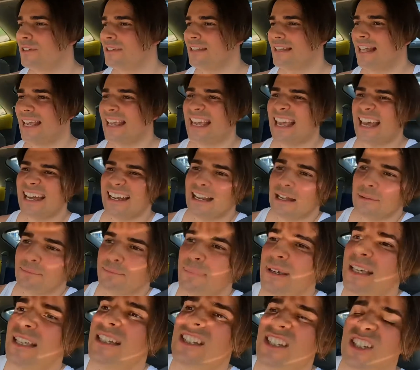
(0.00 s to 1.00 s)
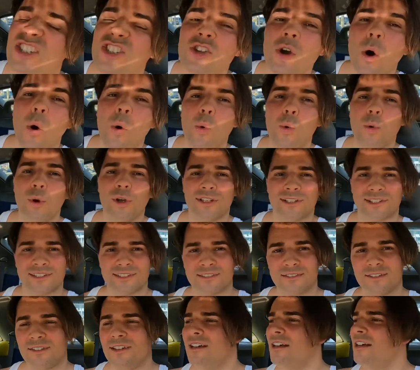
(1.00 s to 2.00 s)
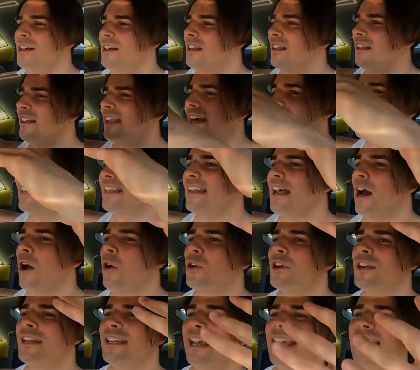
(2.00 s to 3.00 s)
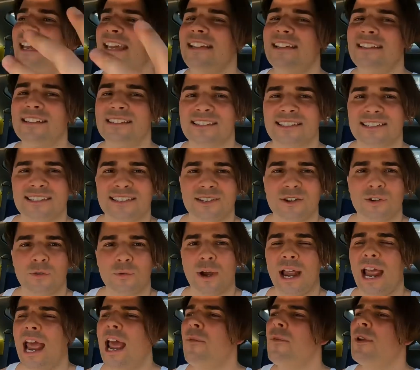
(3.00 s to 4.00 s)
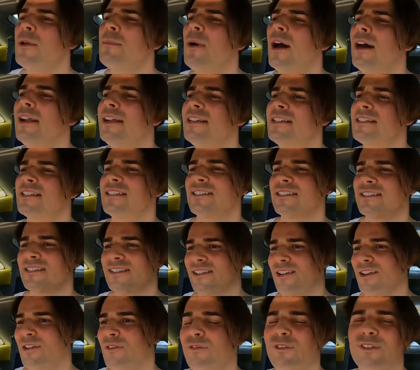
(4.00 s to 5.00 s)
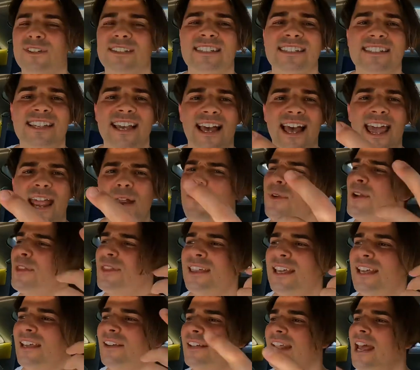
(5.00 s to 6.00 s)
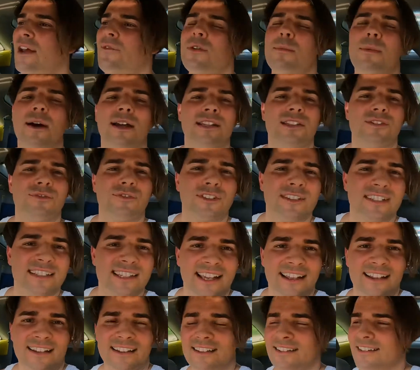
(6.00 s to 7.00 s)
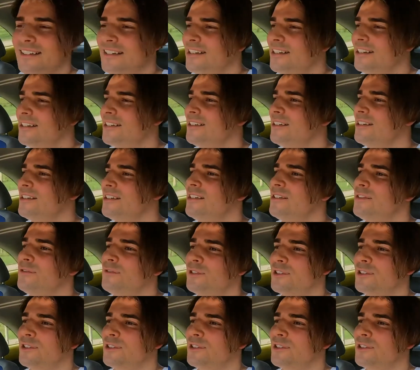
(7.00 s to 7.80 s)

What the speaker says: They cannot be sold like in our days where everybody's for sale. Everything and everybody's for sale. For